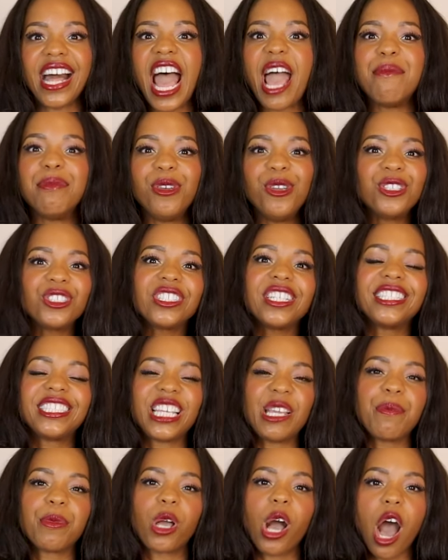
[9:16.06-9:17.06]
I'm usually
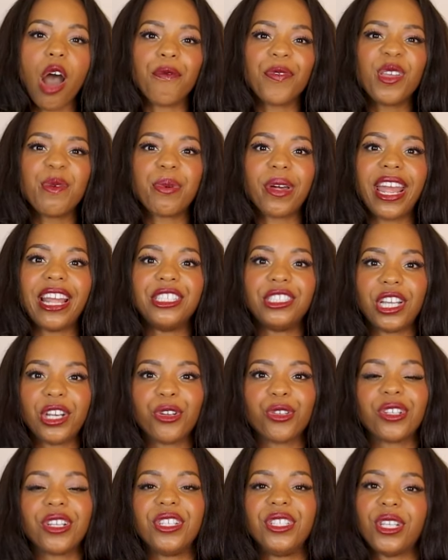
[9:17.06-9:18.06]
team coffee, but I
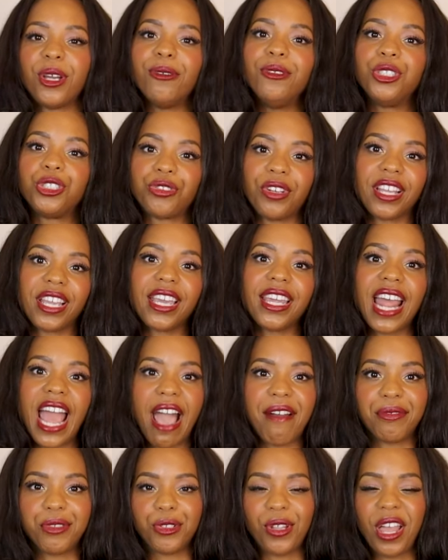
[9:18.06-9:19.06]
generally don't drink it
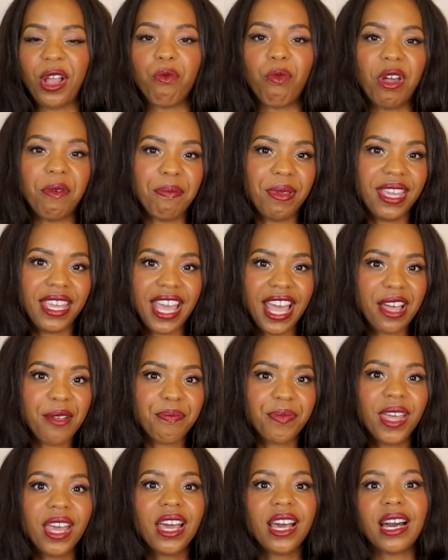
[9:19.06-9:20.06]
after like 1
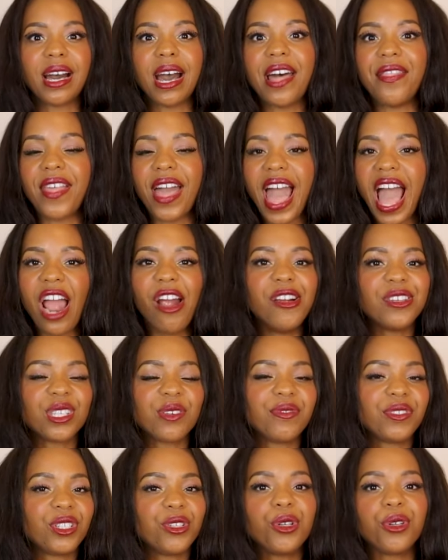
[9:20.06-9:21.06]
p.m. and the
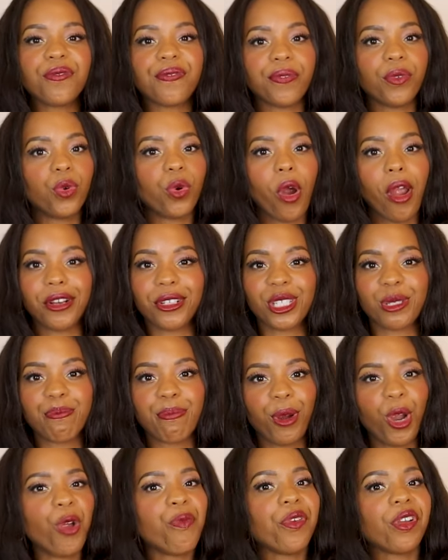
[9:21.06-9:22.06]
hours of 2 to 4 are
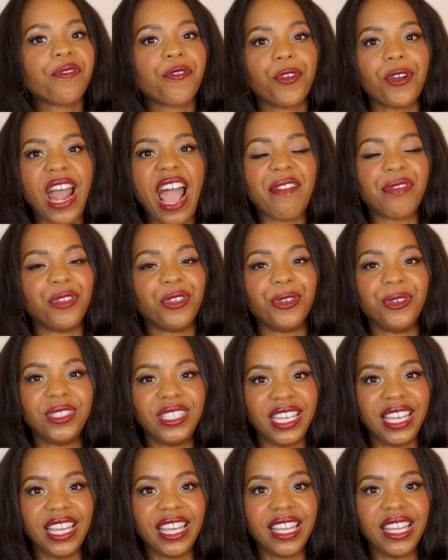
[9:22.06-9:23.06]
just perfect for an afternoon
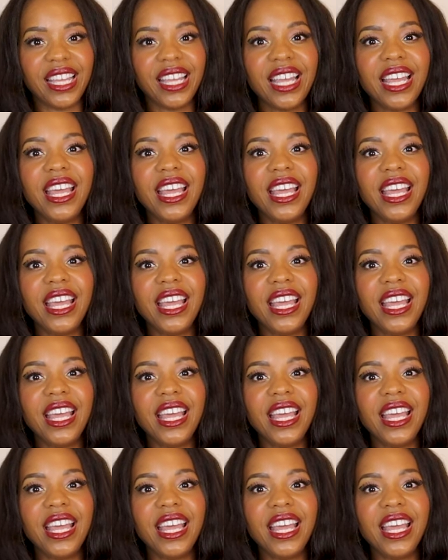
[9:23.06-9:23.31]
tea.